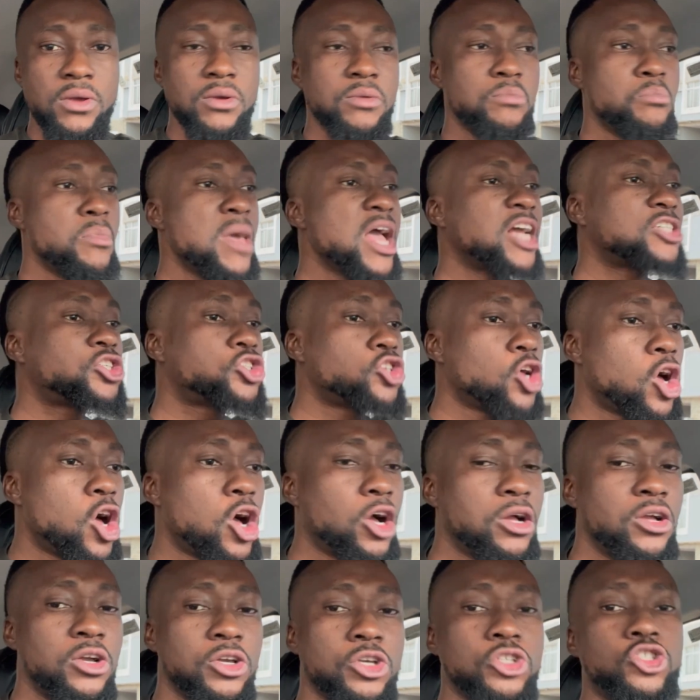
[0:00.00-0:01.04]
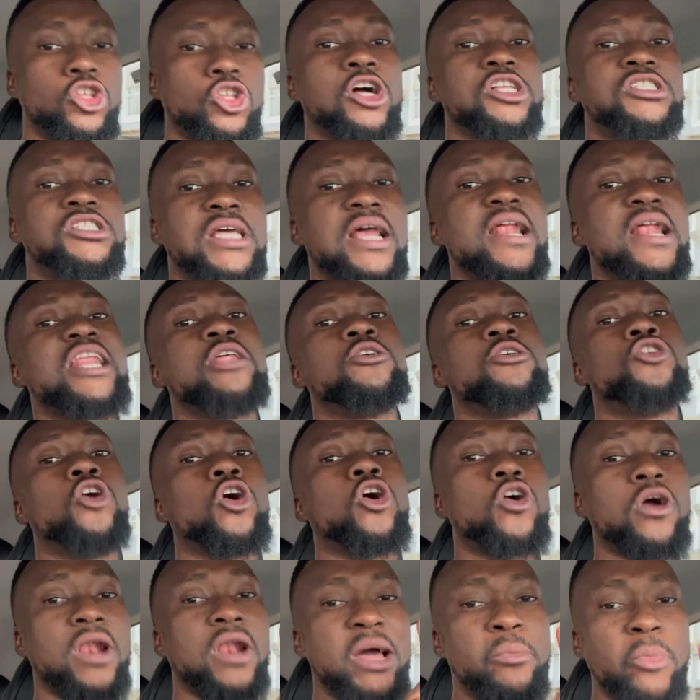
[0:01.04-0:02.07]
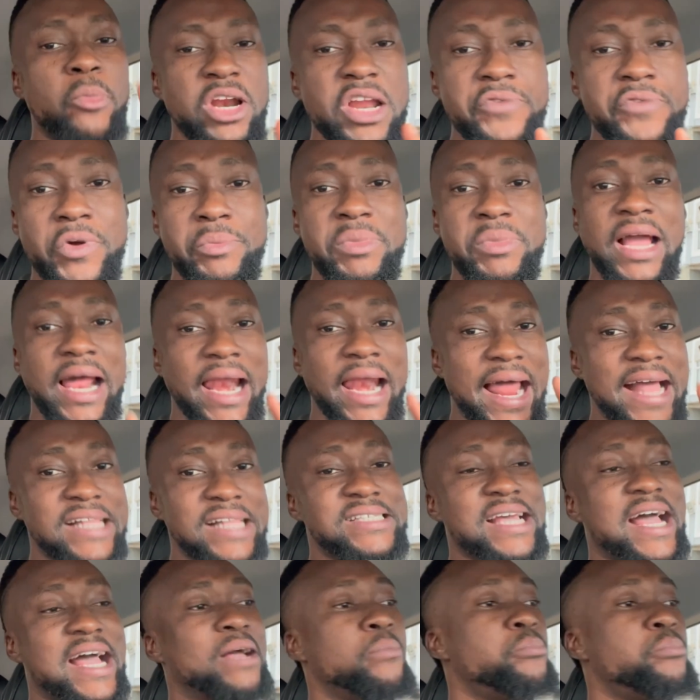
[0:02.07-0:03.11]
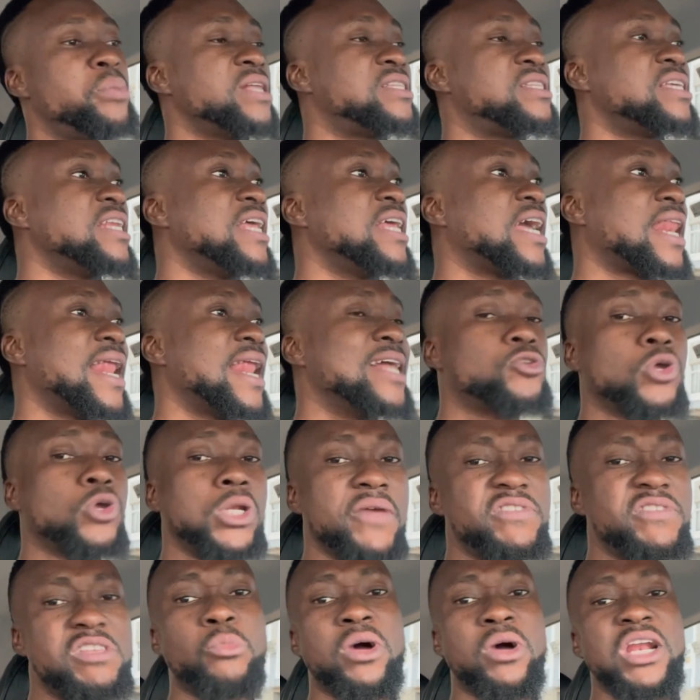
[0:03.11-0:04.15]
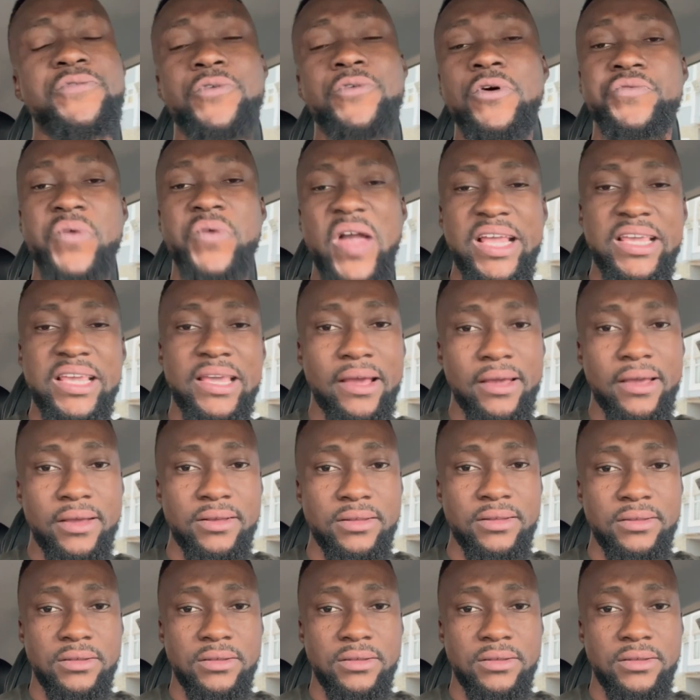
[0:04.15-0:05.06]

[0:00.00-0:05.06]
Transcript: Make sure you don't tell him, you don't collect money from a client and tell the client to leave the money for fine girl.